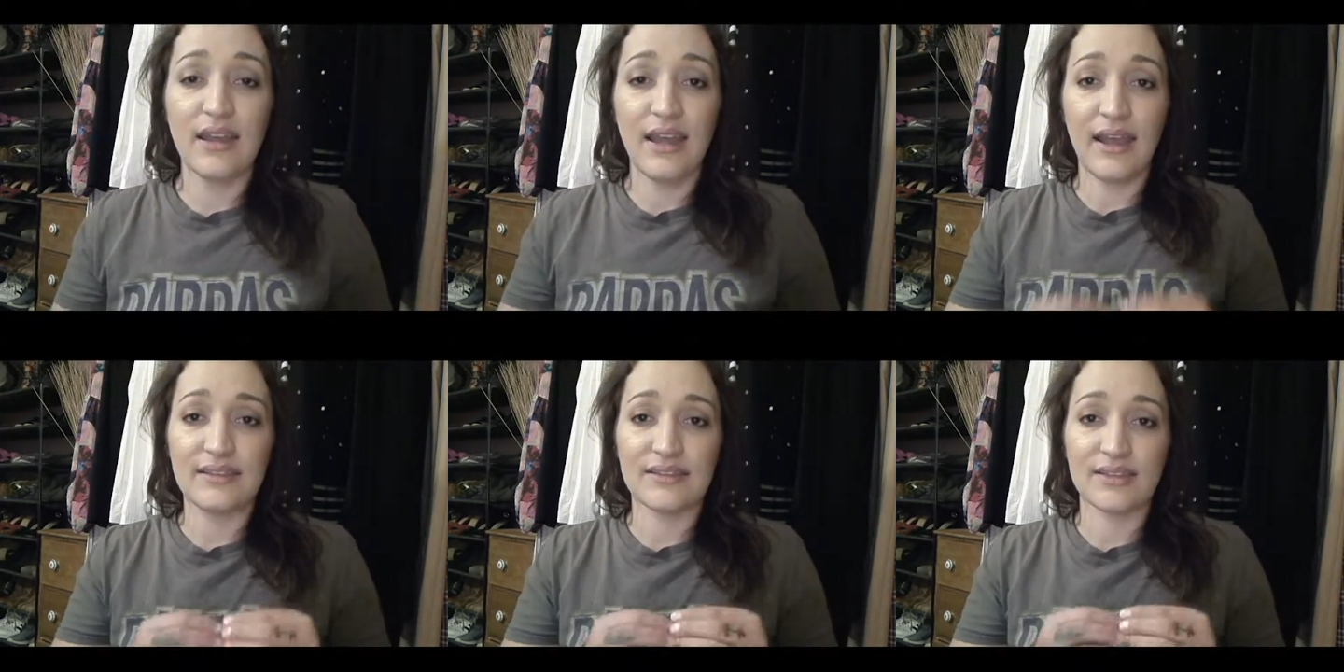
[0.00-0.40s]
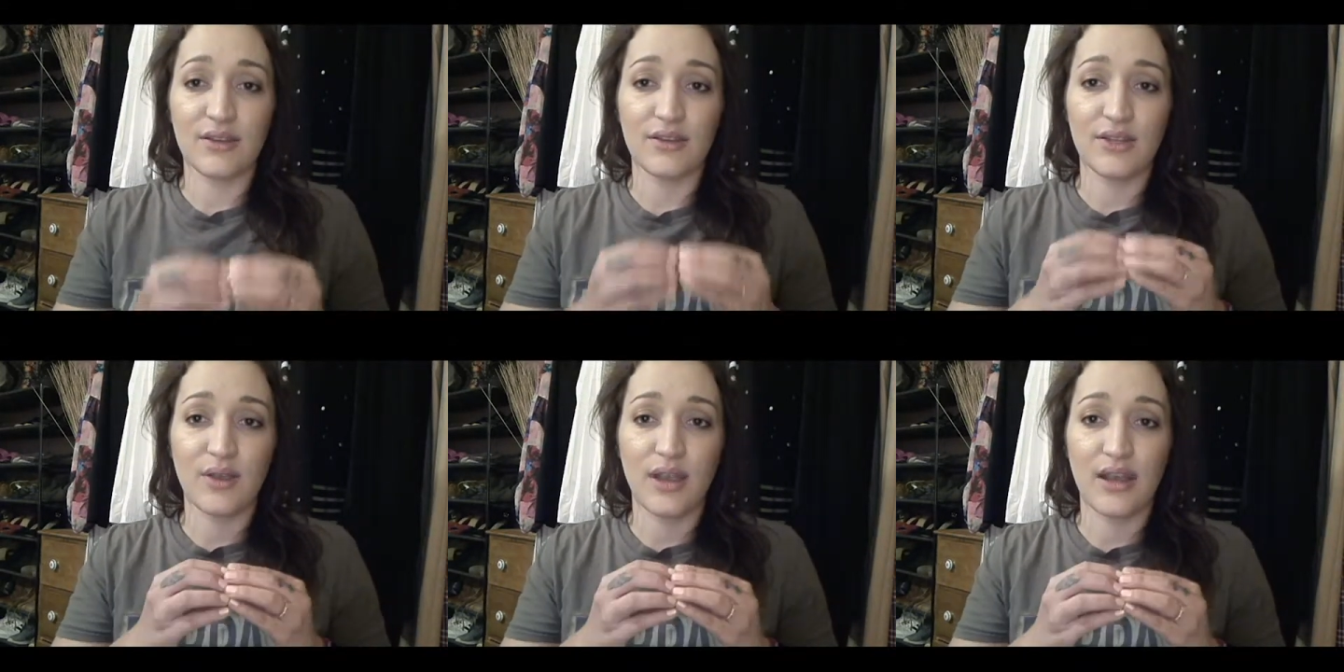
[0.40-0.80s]
and so
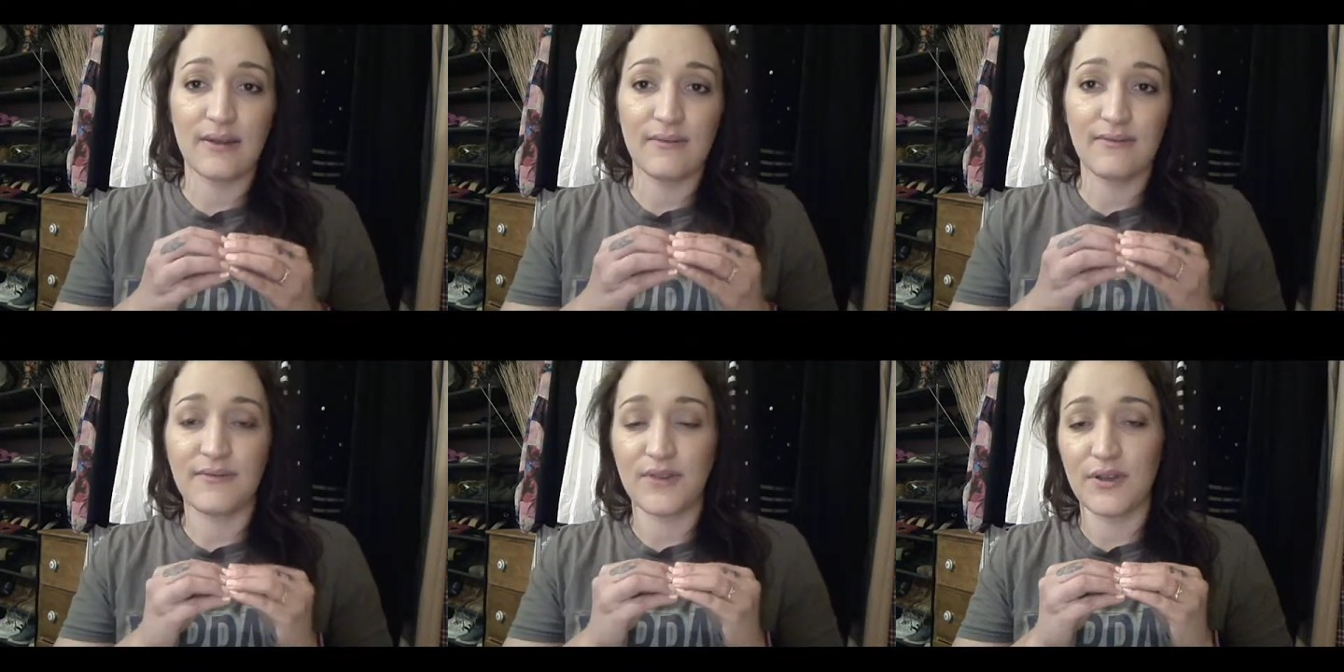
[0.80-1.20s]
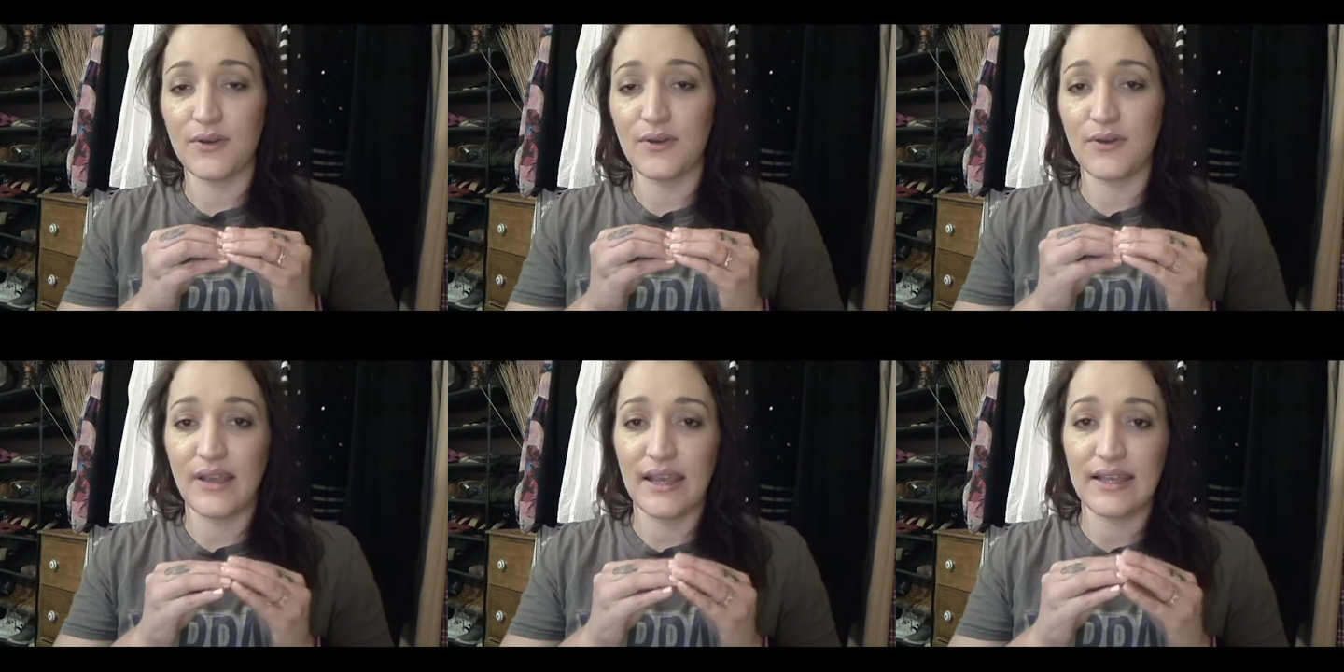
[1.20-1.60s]
you kind of
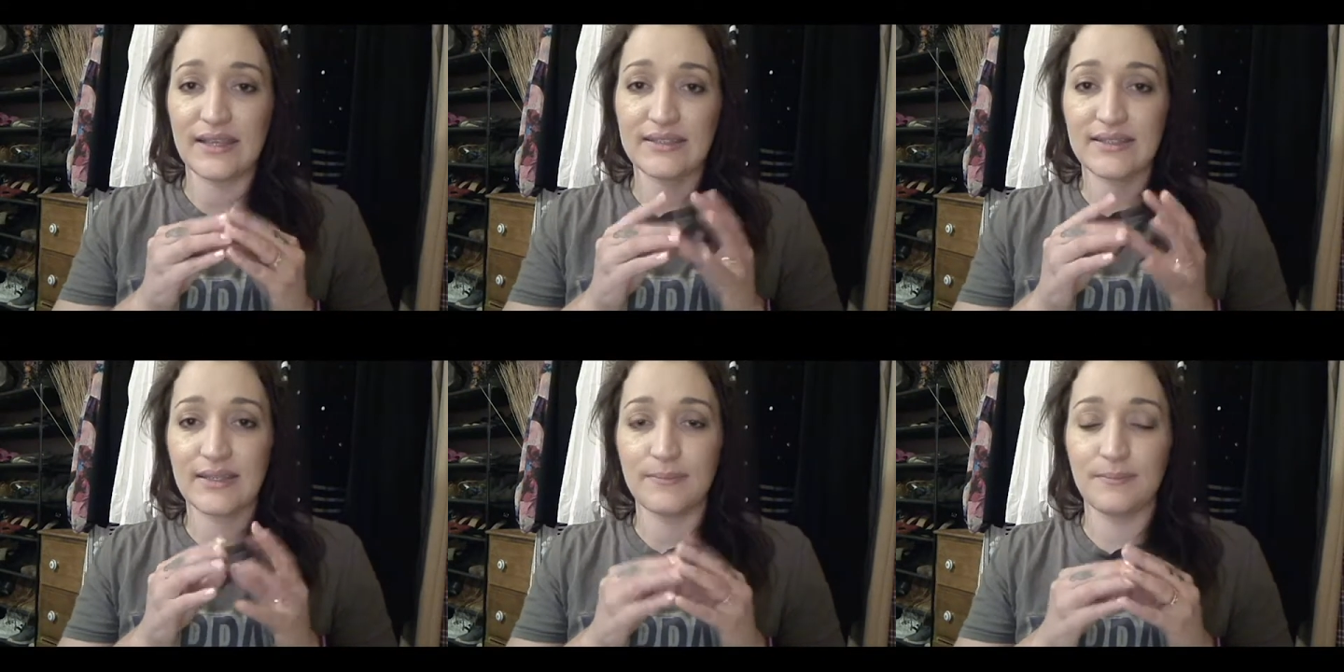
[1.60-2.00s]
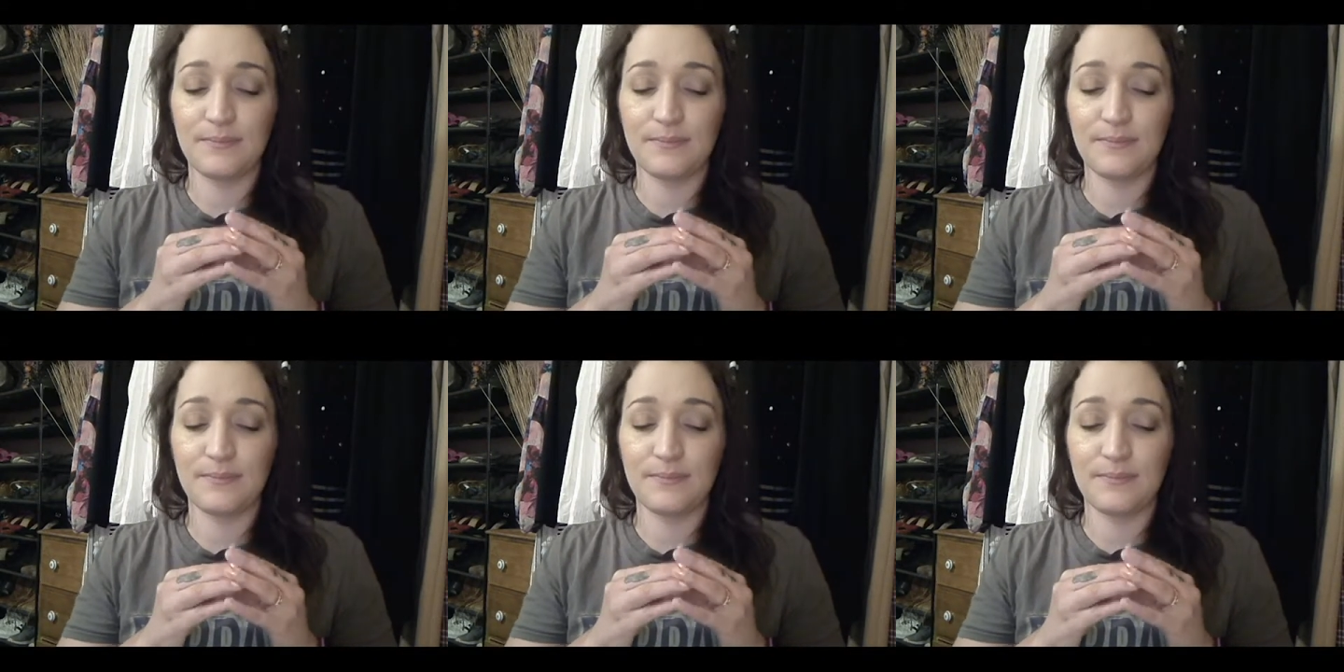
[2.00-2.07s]
feel like some,